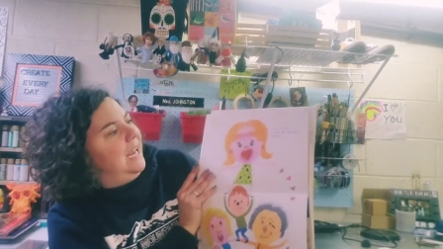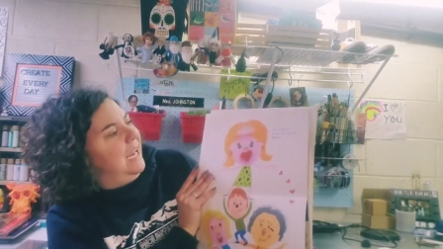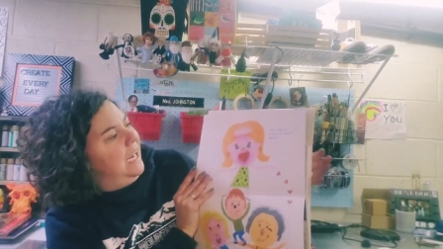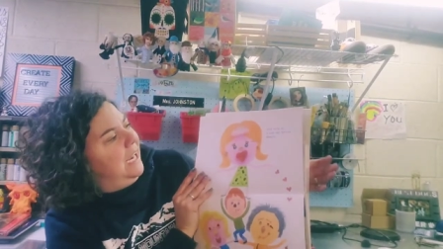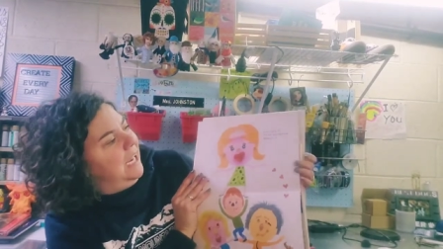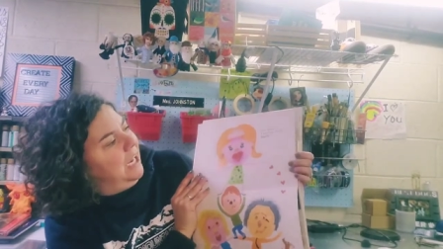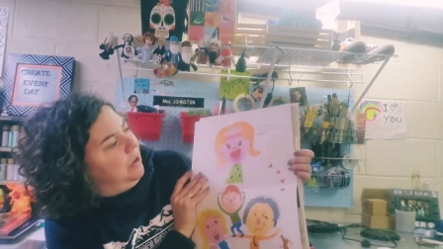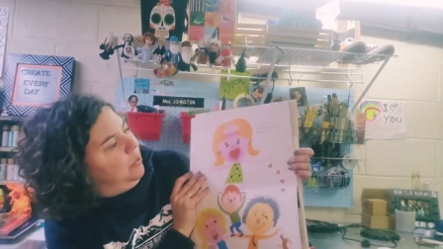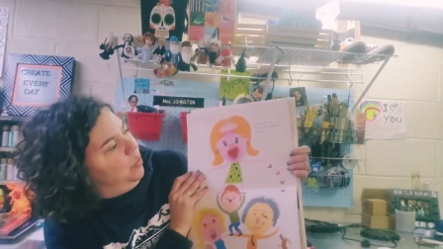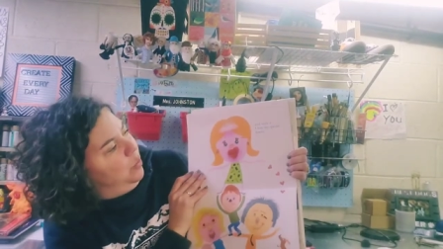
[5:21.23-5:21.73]

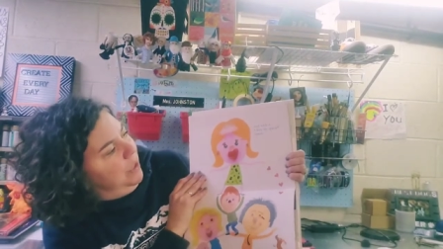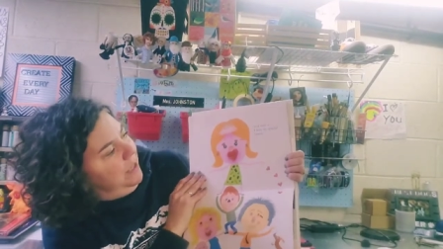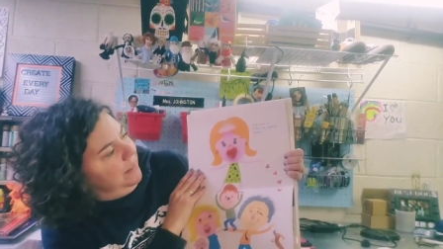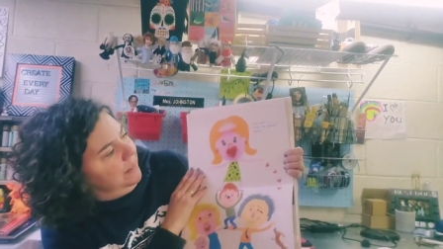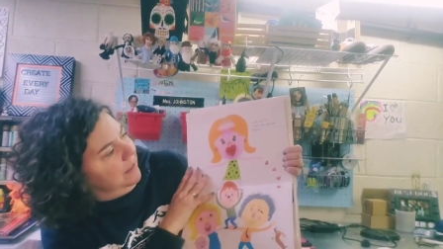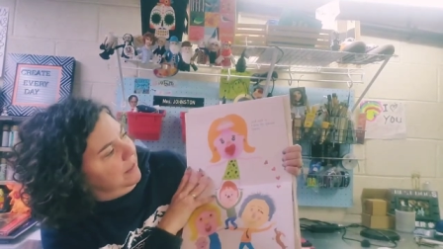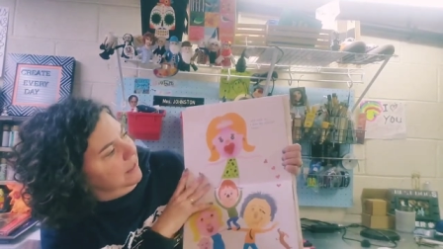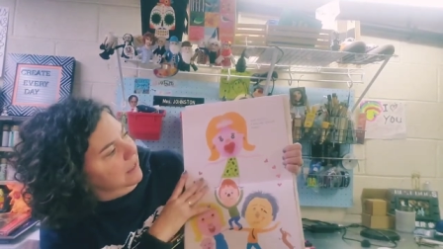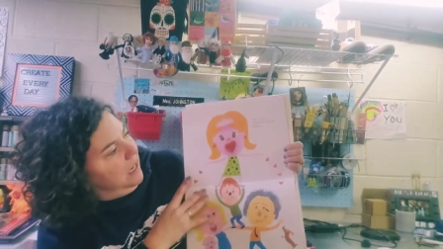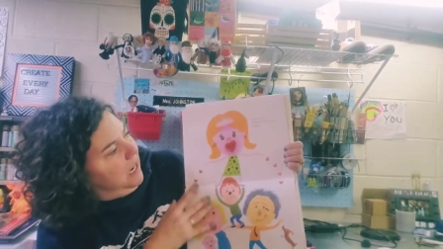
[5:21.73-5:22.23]
And
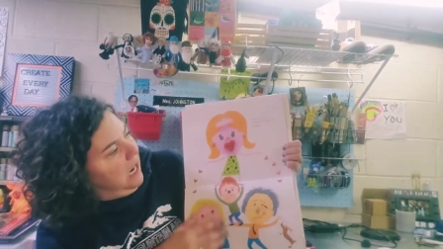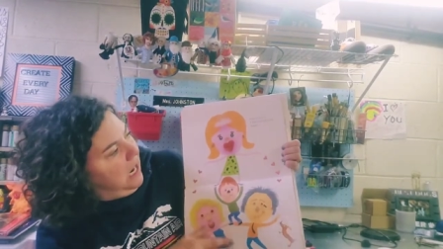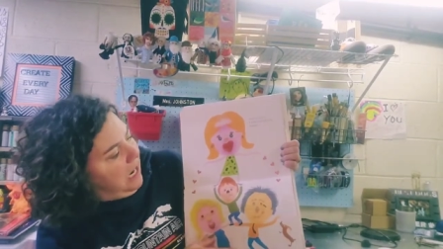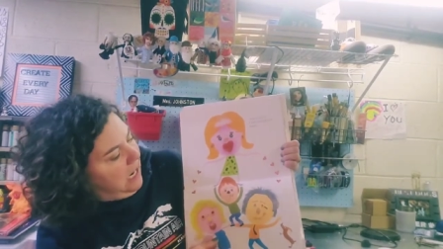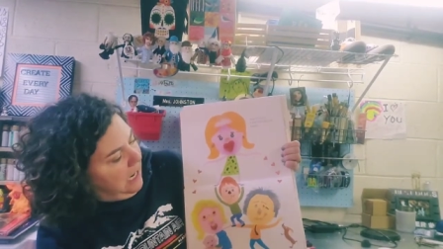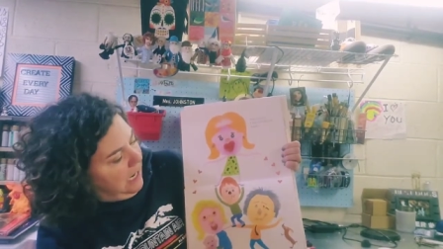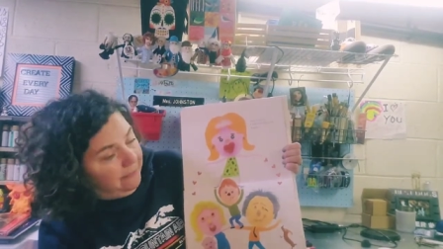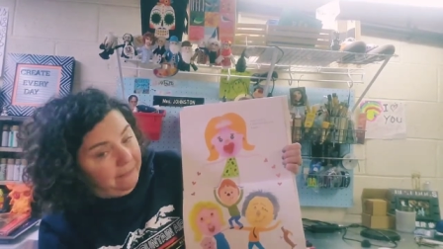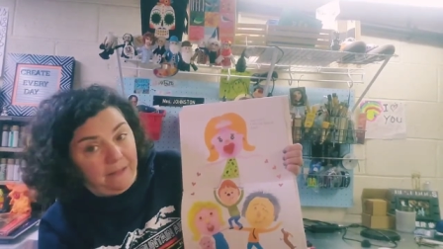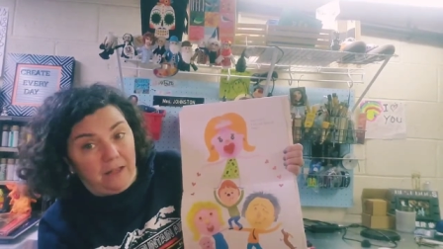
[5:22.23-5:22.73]
with it,
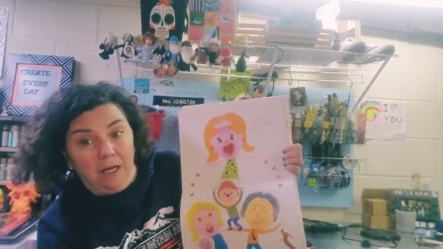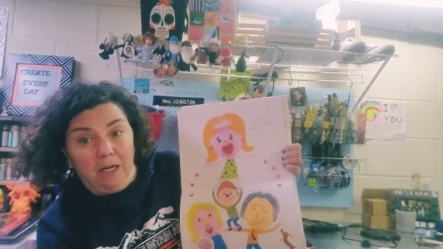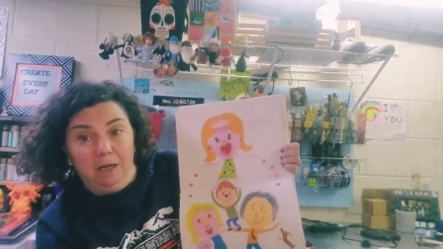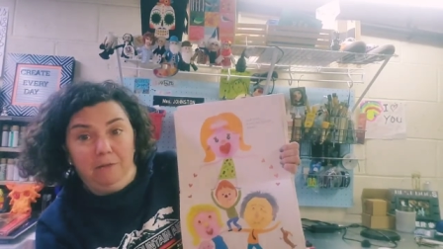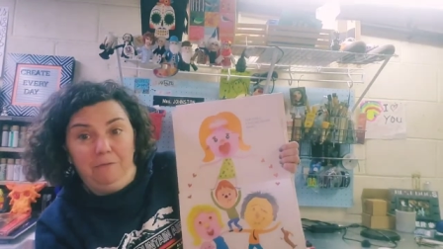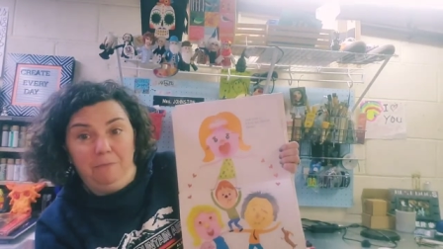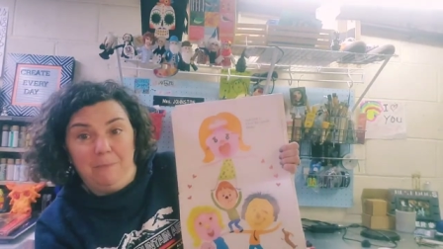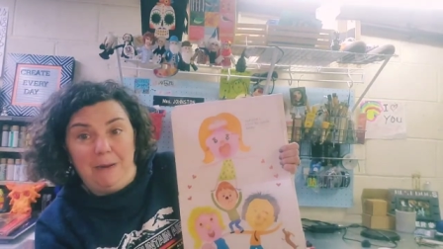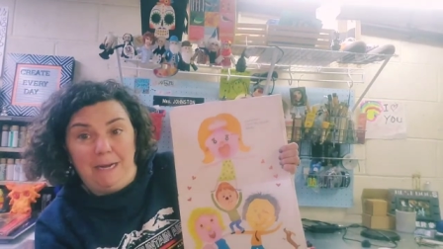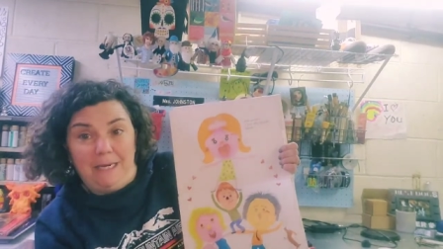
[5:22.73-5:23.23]
I
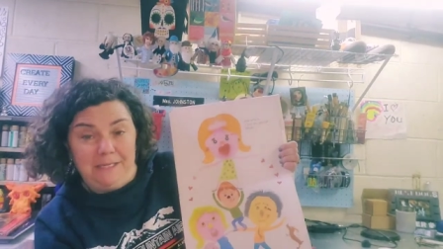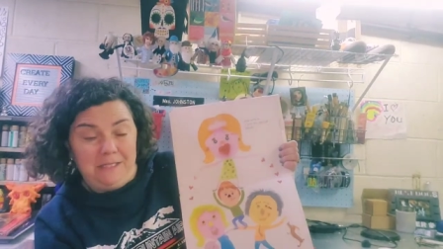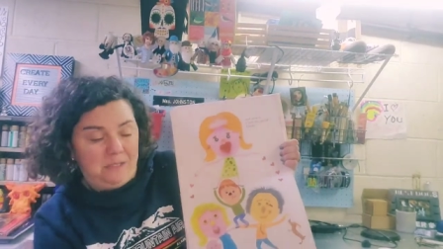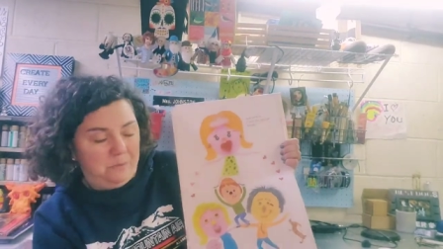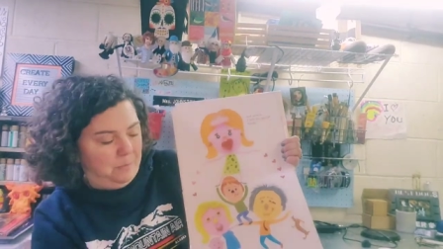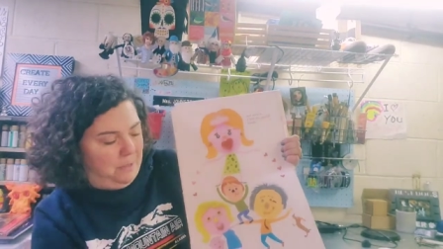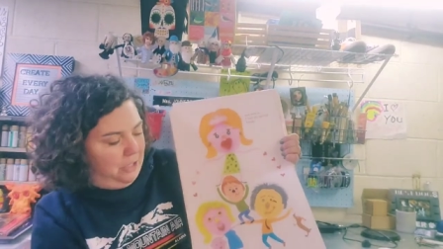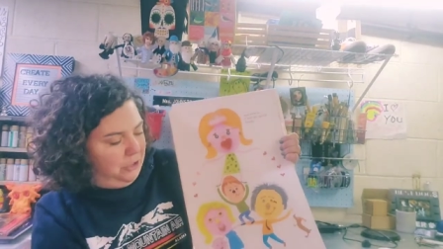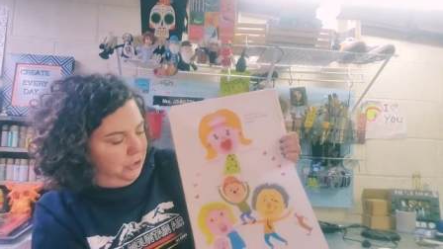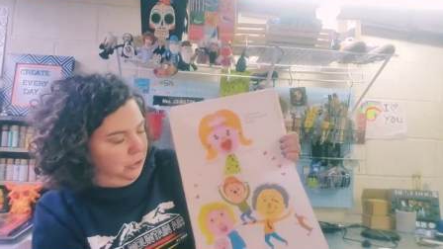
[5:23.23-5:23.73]
love my
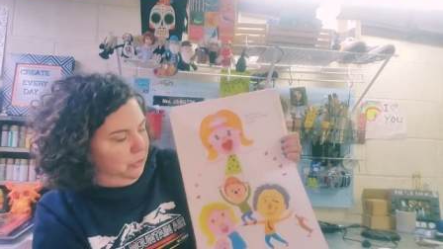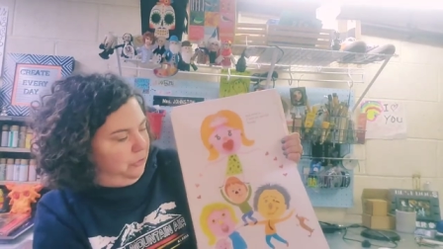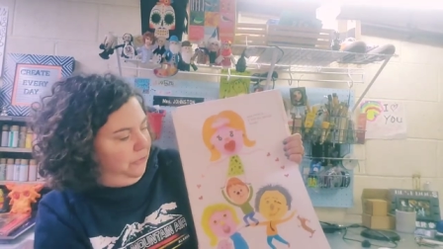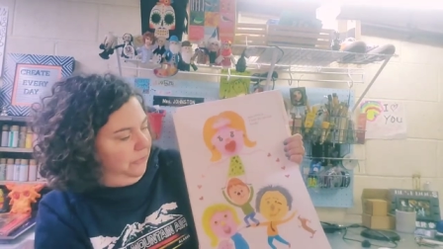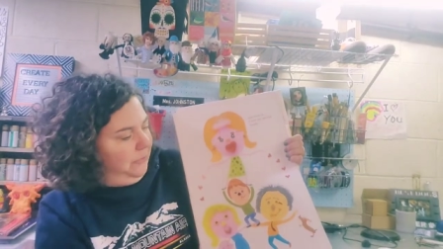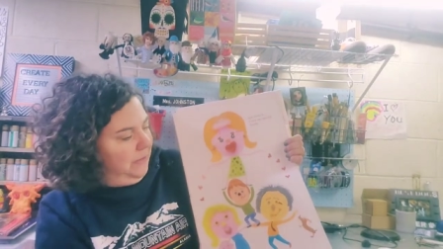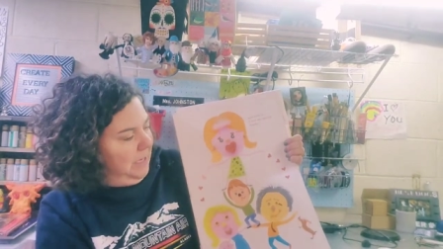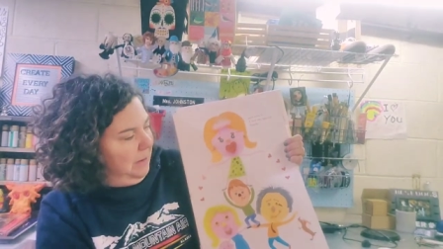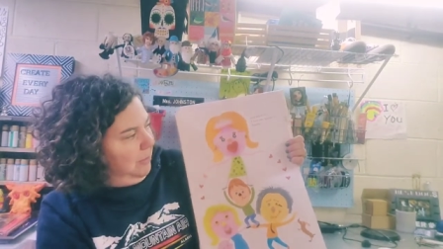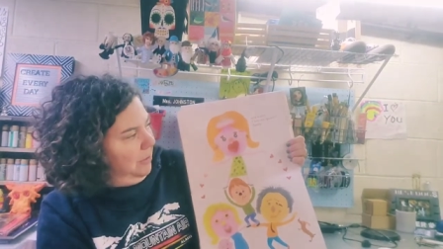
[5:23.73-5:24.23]
special
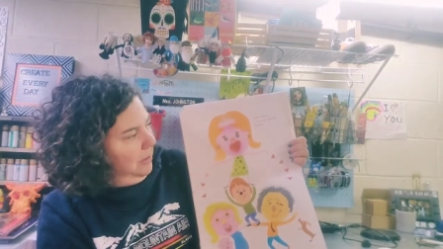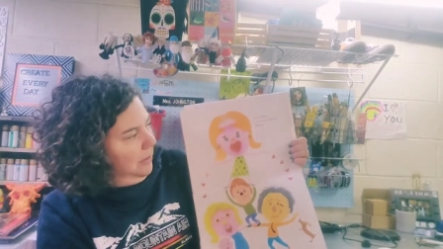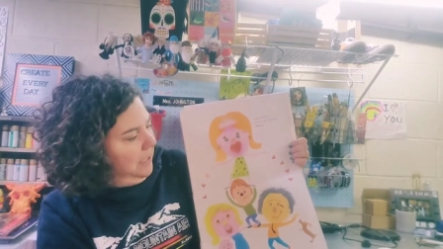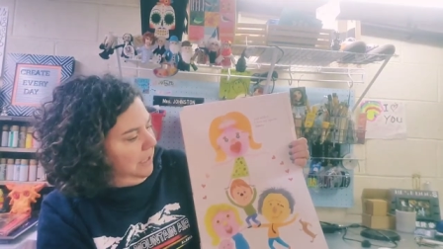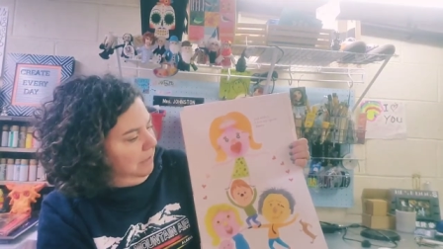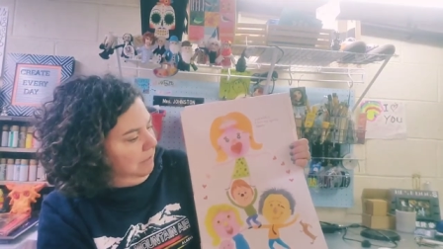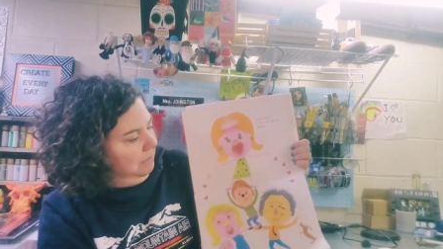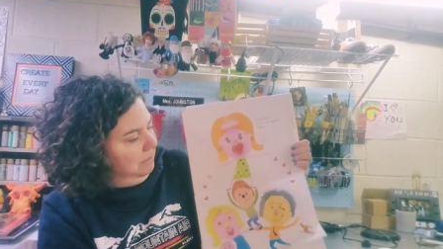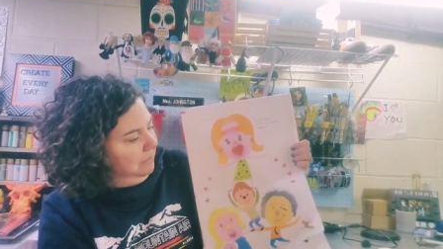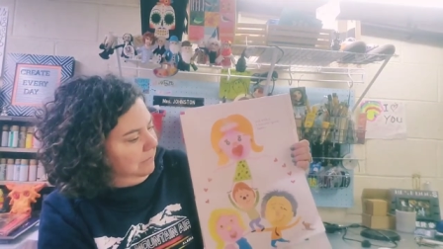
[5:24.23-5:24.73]
family.